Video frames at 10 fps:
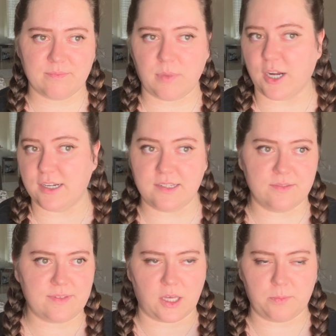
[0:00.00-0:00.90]
part
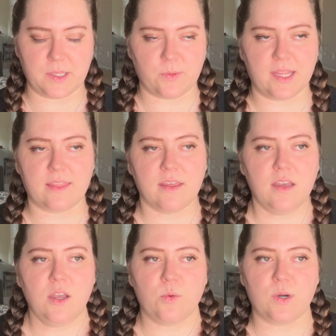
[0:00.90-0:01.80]
of helping with
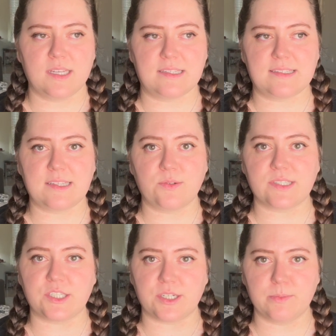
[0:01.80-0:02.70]
was there
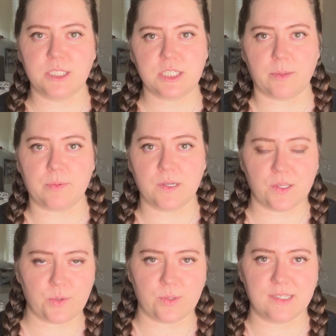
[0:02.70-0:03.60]
was a German Shepherd
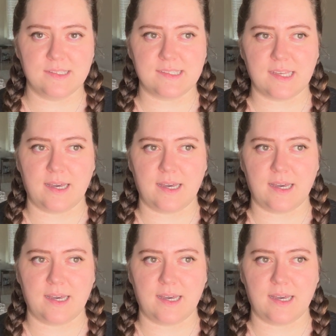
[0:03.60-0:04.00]
who was